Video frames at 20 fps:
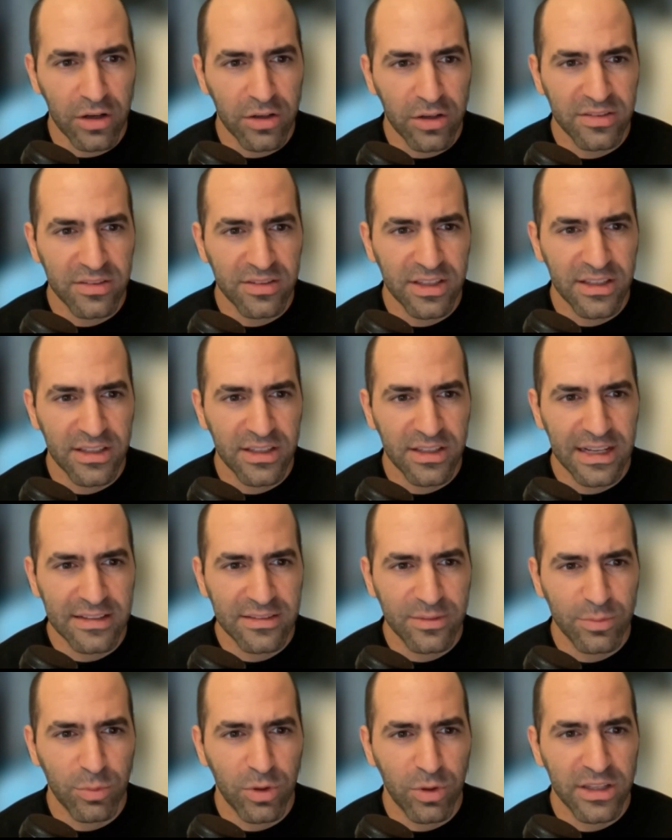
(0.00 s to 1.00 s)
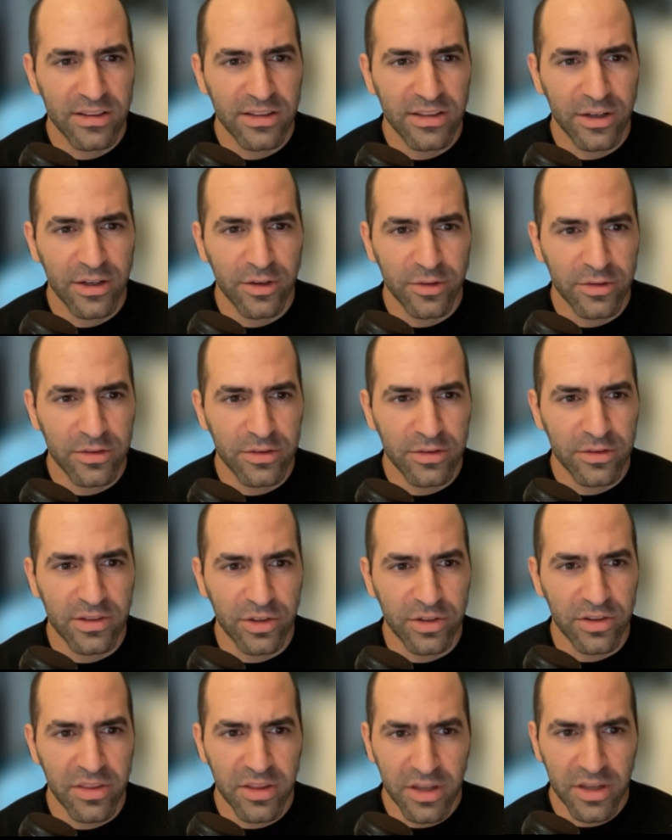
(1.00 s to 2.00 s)
because then that's why they're
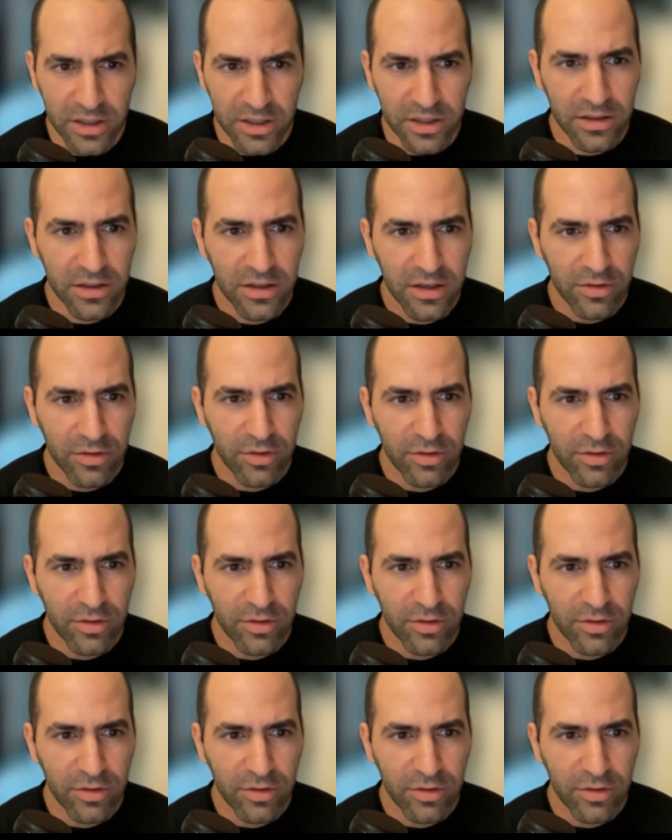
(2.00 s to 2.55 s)
there,